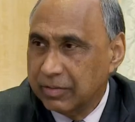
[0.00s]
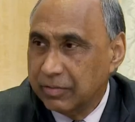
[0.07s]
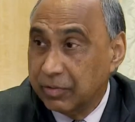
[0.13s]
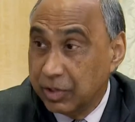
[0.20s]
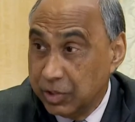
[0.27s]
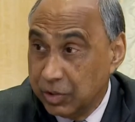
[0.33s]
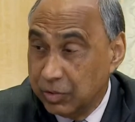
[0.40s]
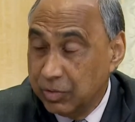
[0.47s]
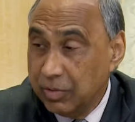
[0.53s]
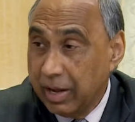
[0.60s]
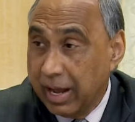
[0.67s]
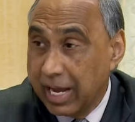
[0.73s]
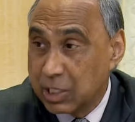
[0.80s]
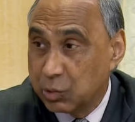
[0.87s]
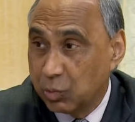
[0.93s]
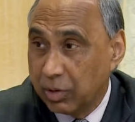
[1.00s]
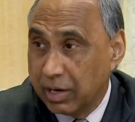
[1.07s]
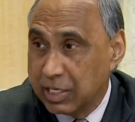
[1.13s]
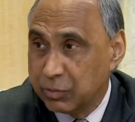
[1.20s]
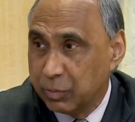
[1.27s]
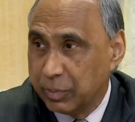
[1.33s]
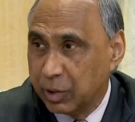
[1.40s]
for you as well
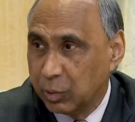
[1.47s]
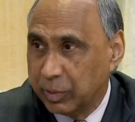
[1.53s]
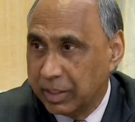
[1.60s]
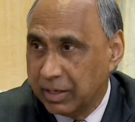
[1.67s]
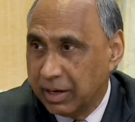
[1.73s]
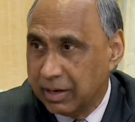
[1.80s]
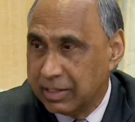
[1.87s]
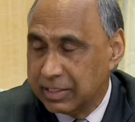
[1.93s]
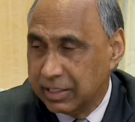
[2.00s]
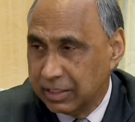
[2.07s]
as for Montgomery College.